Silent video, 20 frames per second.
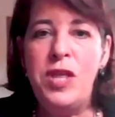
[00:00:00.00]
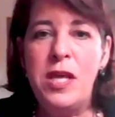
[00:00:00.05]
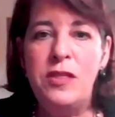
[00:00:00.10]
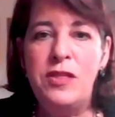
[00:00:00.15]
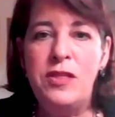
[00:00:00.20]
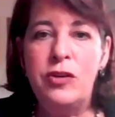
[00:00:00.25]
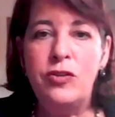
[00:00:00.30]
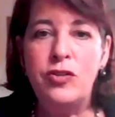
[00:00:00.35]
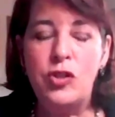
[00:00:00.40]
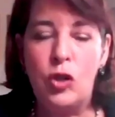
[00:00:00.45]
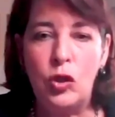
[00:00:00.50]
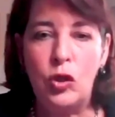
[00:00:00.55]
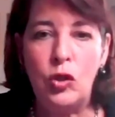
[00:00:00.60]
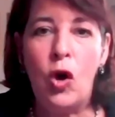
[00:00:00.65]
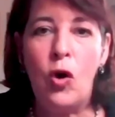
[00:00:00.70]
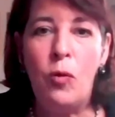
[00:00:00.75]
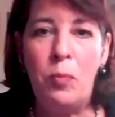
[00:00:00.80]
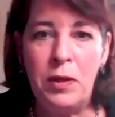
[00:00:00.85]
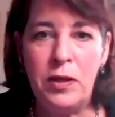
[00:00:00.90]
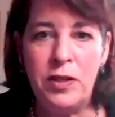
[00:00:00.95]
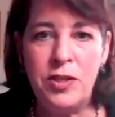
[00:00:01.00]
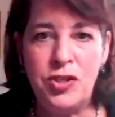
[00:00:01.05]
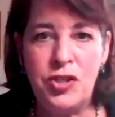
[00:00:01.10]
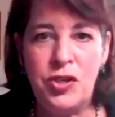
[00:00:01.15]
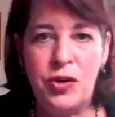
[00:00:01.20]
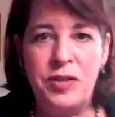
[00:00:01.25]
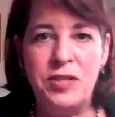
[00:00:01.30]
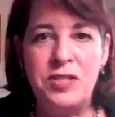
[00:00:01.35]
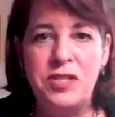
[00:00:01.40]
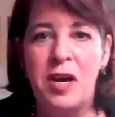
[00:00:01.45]
There's global
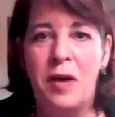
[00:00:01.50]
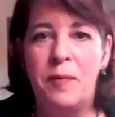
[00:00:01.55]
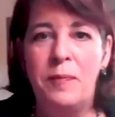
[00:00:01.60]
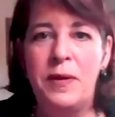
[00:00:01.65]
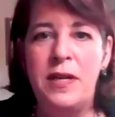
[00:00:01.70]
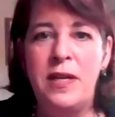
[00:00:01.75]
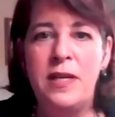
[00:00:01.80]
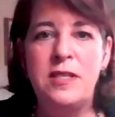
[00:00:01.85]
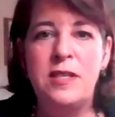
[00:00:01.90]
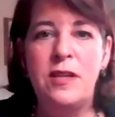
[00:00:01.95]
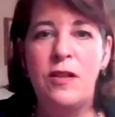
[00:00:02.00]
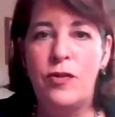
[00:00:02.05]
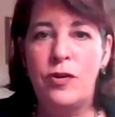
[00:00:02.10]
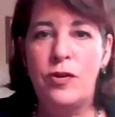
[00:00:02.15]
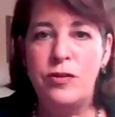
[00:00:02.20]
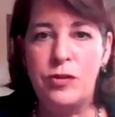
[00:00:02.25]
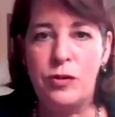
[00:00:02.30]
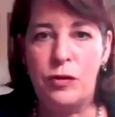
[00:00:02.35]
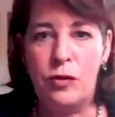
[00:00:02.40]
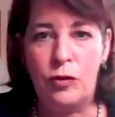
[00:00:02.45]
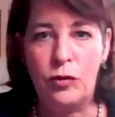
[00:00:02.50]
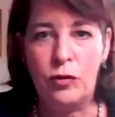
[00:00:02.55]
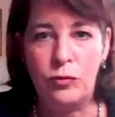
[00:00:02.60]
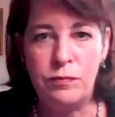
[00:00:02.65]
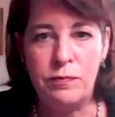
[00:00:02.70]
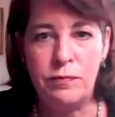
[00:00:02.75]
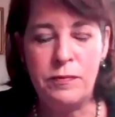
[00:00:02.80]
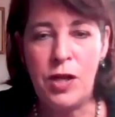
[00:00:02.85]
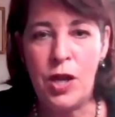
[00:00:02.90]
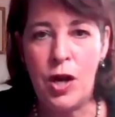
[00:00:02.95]
insurance companies. There's,
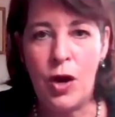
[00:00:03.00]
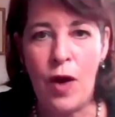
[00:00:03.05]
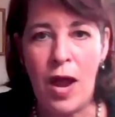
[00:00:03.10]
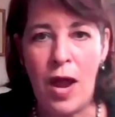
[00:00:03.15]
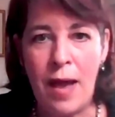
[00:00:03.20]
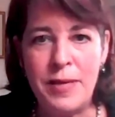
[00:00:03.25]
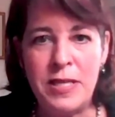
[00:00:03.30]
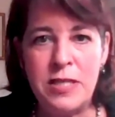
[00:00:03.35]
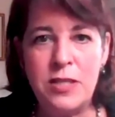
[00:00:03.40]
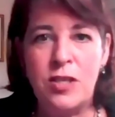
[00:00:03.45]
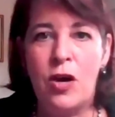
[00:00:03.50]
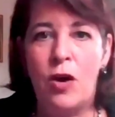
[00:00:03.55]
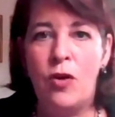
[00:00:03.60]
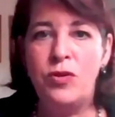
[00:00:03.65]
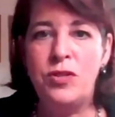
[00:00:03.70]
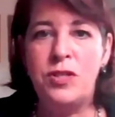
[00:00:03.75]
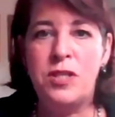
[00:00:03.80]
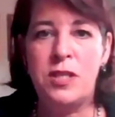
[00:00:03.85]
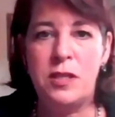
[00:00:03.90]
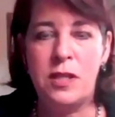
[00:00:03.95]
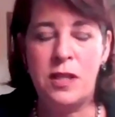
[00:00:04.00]
MSOs.